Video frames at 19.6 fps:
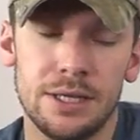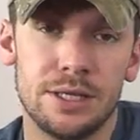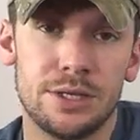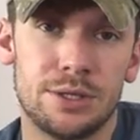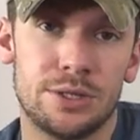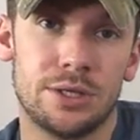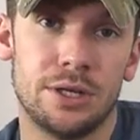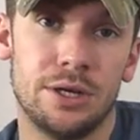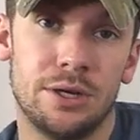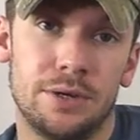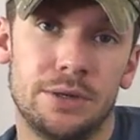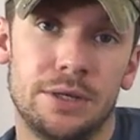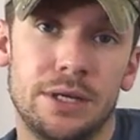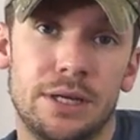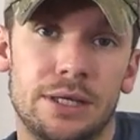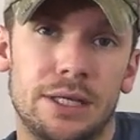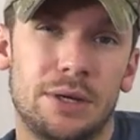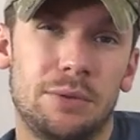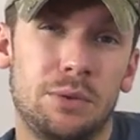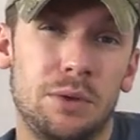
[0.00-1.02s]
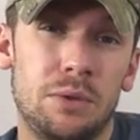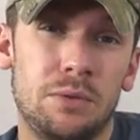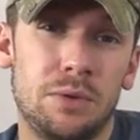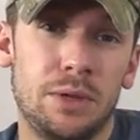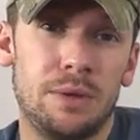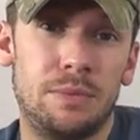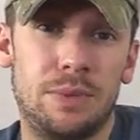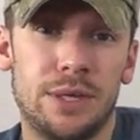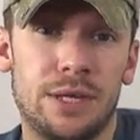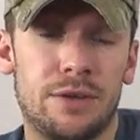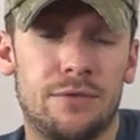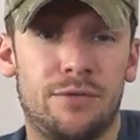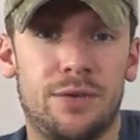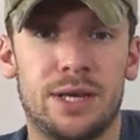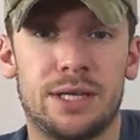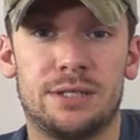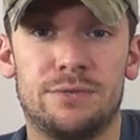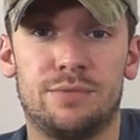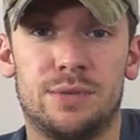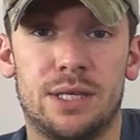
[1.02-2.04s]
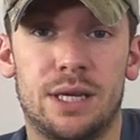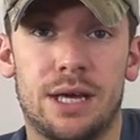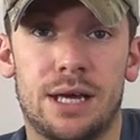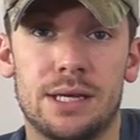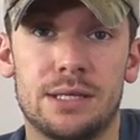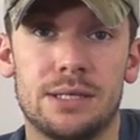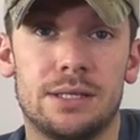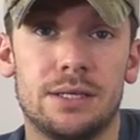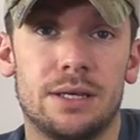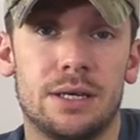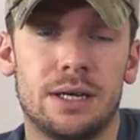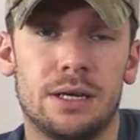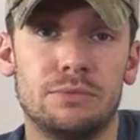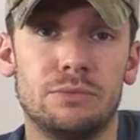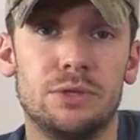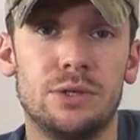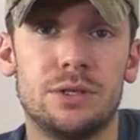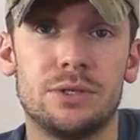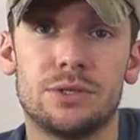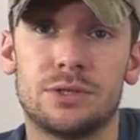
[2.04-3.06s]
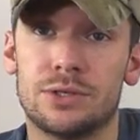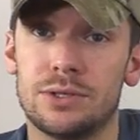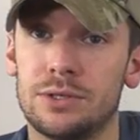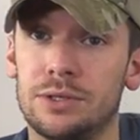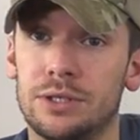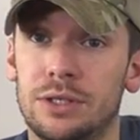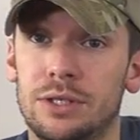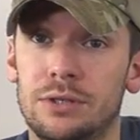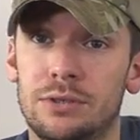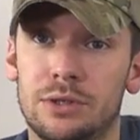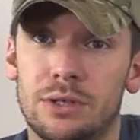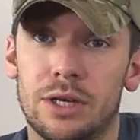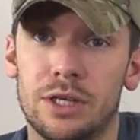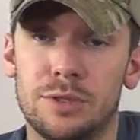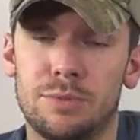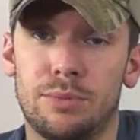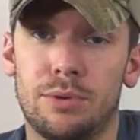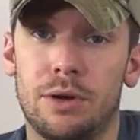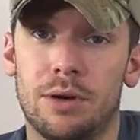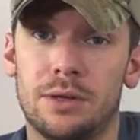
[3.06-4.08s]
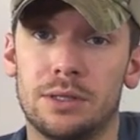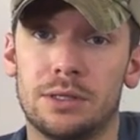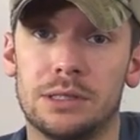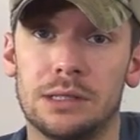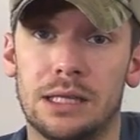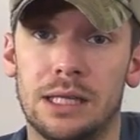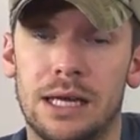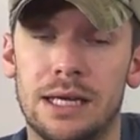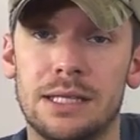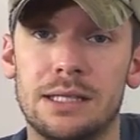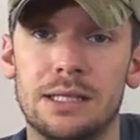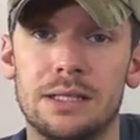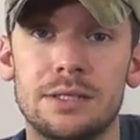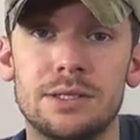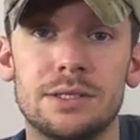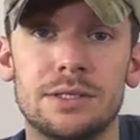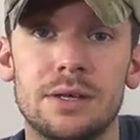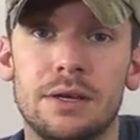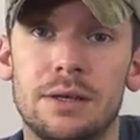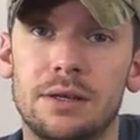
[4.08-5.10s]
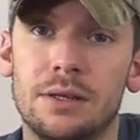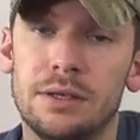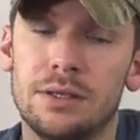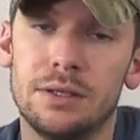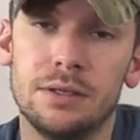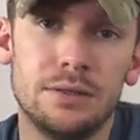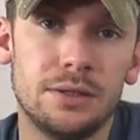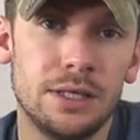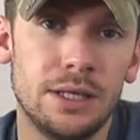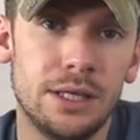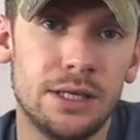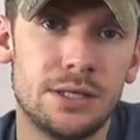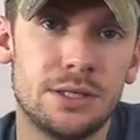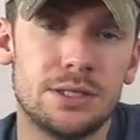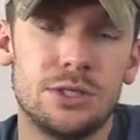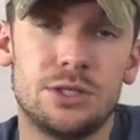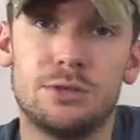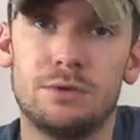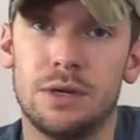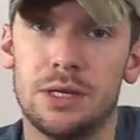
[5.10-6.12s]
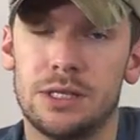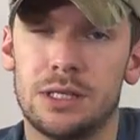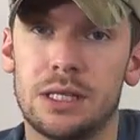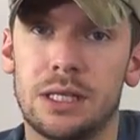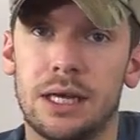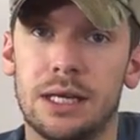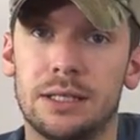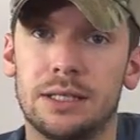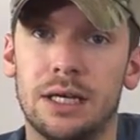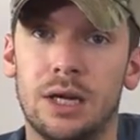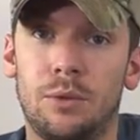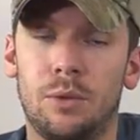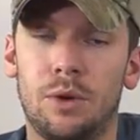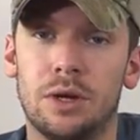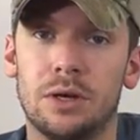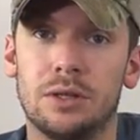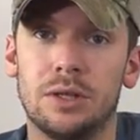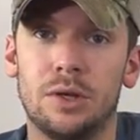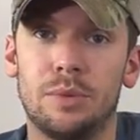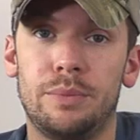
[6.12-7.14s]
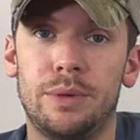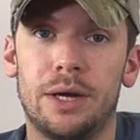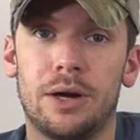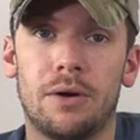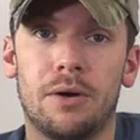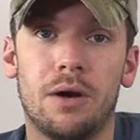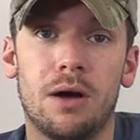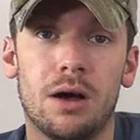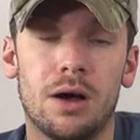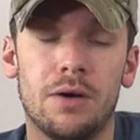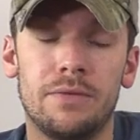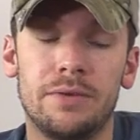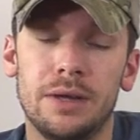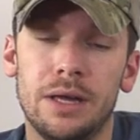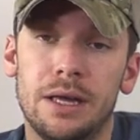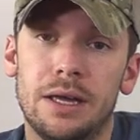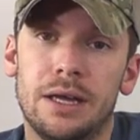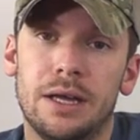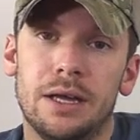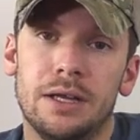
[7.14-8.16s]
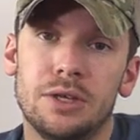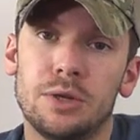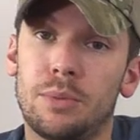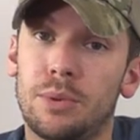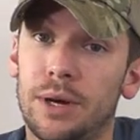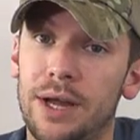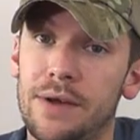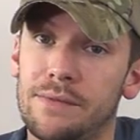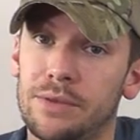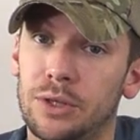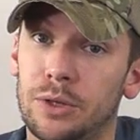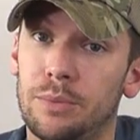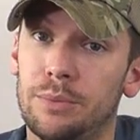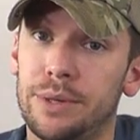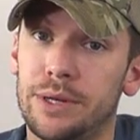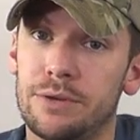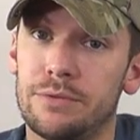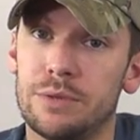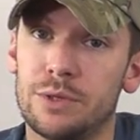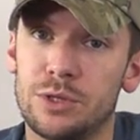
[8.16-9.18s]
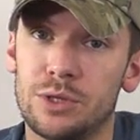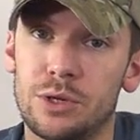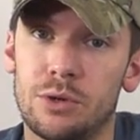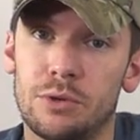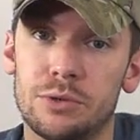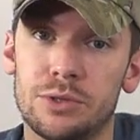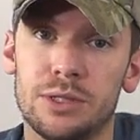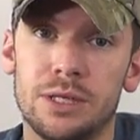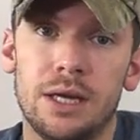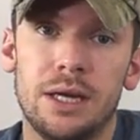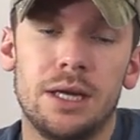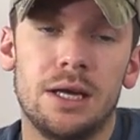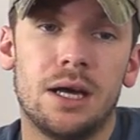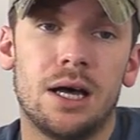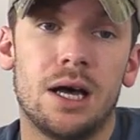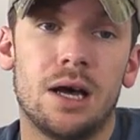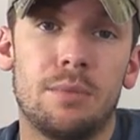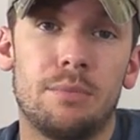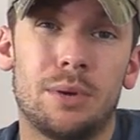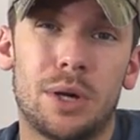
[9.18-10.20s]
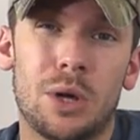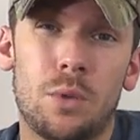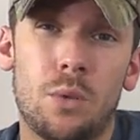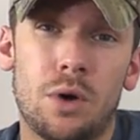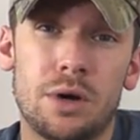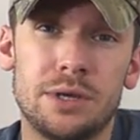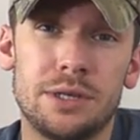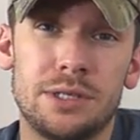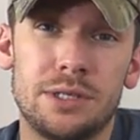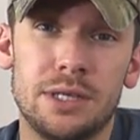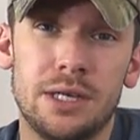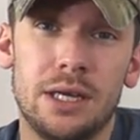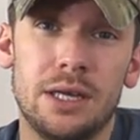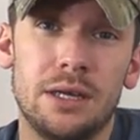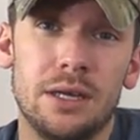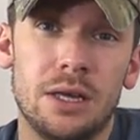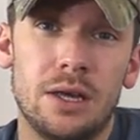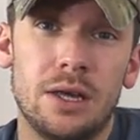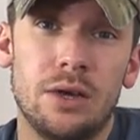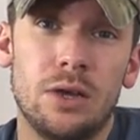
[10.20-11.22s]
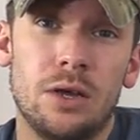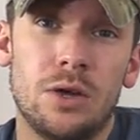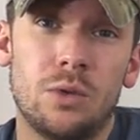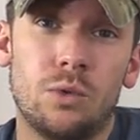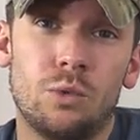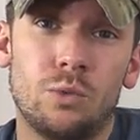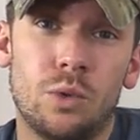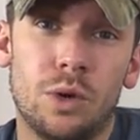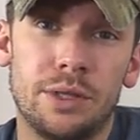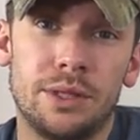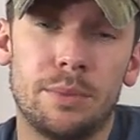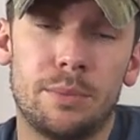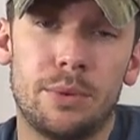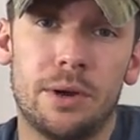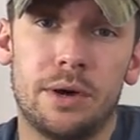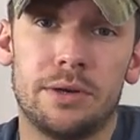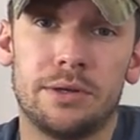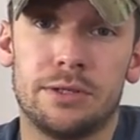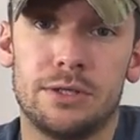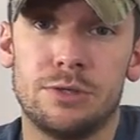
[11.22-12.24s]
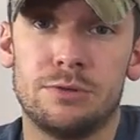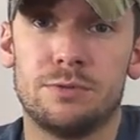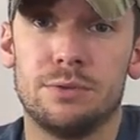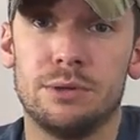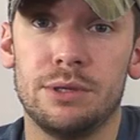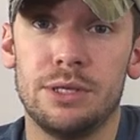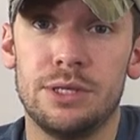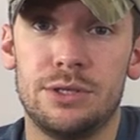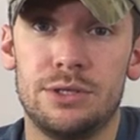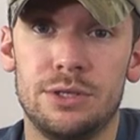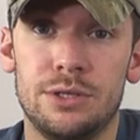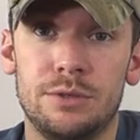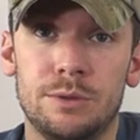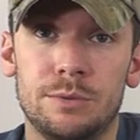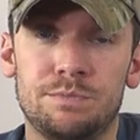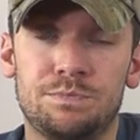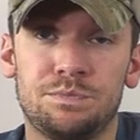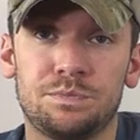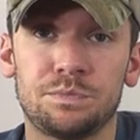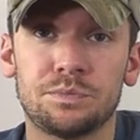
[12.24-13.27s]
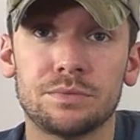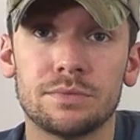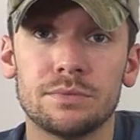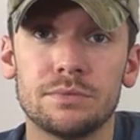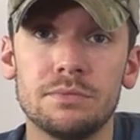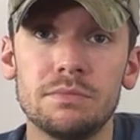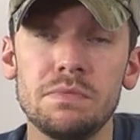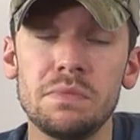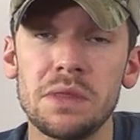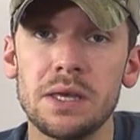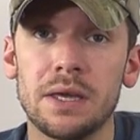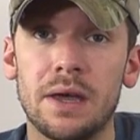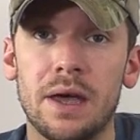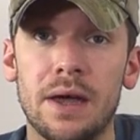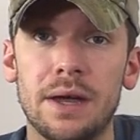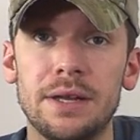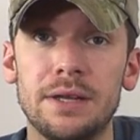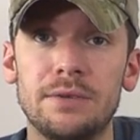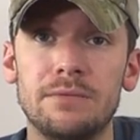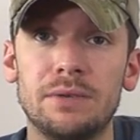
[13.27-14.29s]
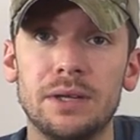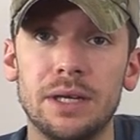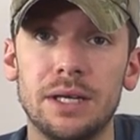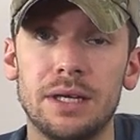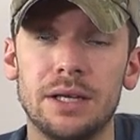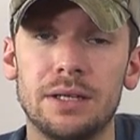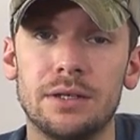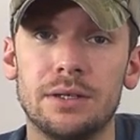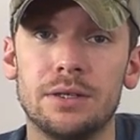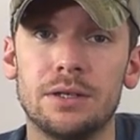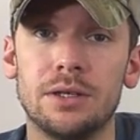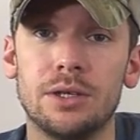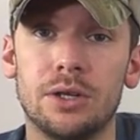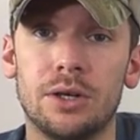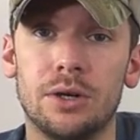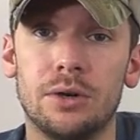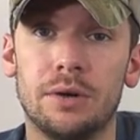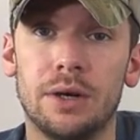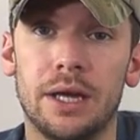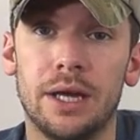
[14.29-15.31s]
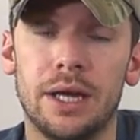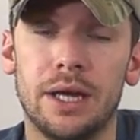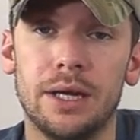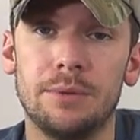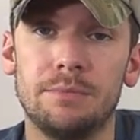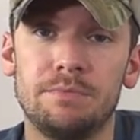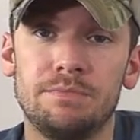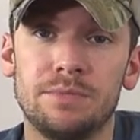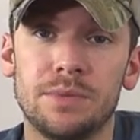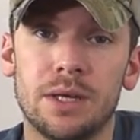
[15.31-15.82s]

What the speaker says: So that wouldn't really be an effective test. You can certainly utilize products like this in a situation like that where you're a little better off and you'll probably have a little better result. But I wanted to see what the product could really do kind of in, you know, a